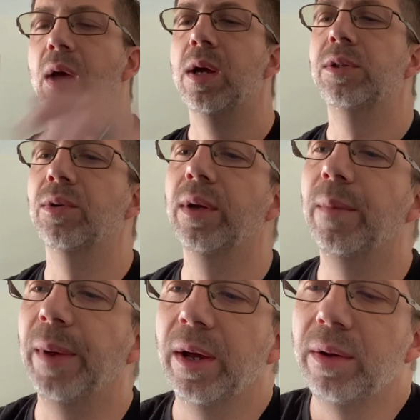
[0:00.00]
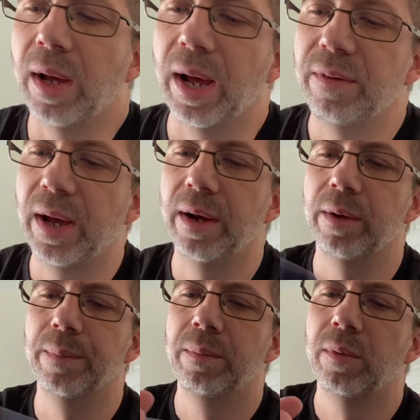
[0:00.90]
so in the mail, I've had
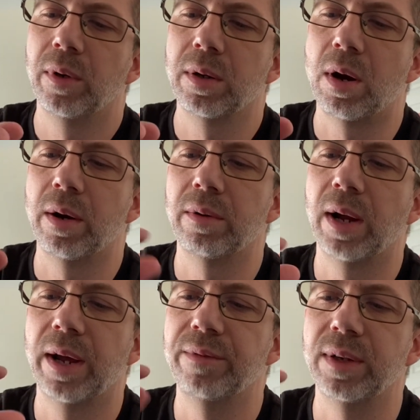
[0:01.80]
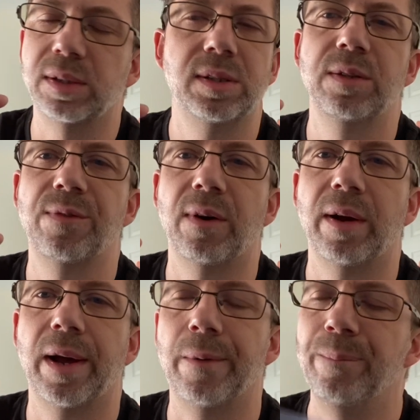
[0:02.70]
a card arrive and it's this far
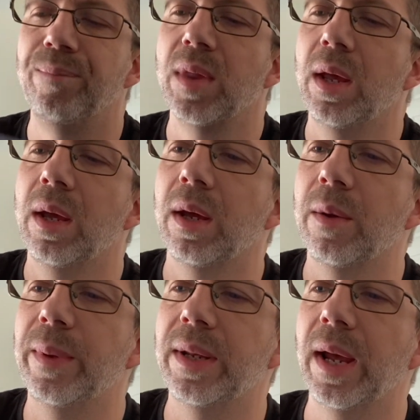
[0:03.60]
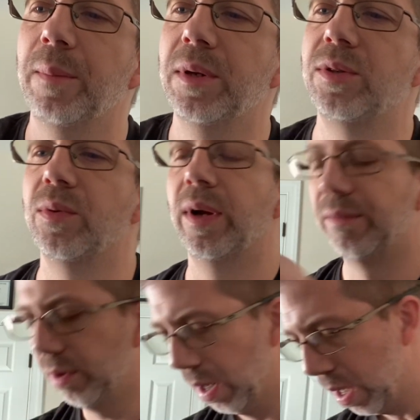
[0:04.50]
out. It could be damaged, whatever.
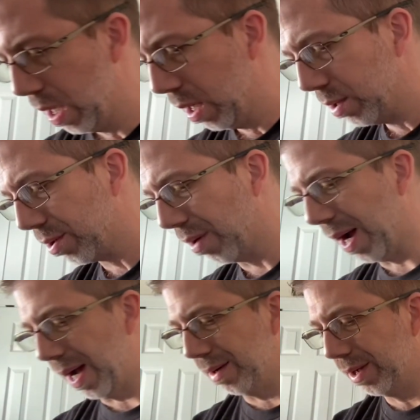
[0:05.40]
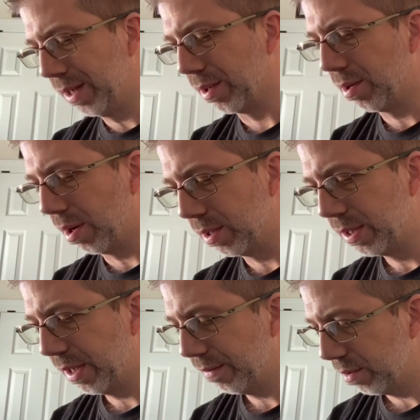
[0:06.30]
So I like the card
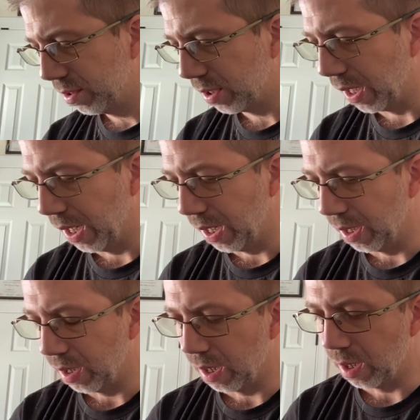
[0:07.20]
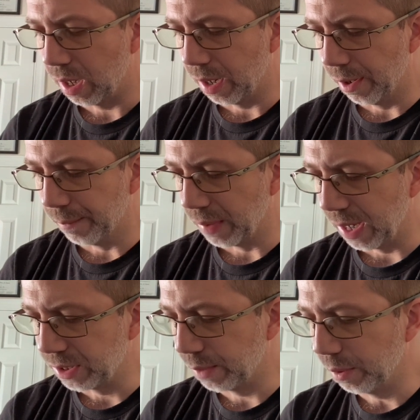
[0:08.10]
savers, and I
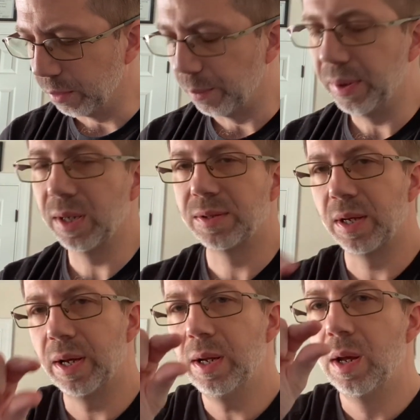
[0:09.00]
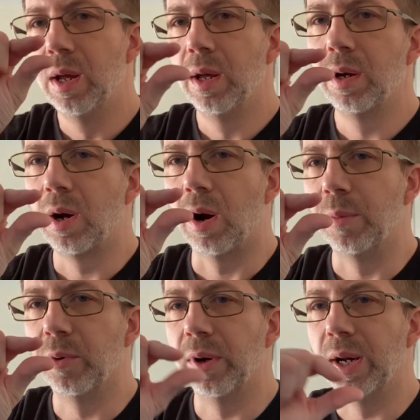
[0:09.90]
ship them to PSA.
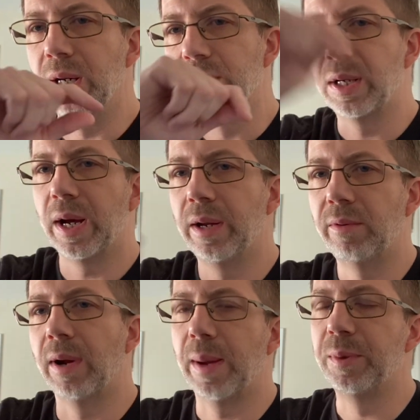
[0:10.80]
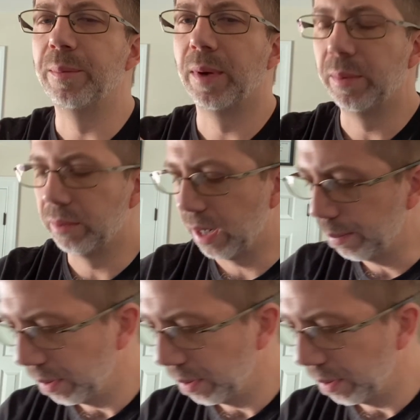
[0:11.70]
Cardboard on each side, wrapped in bubble wrap,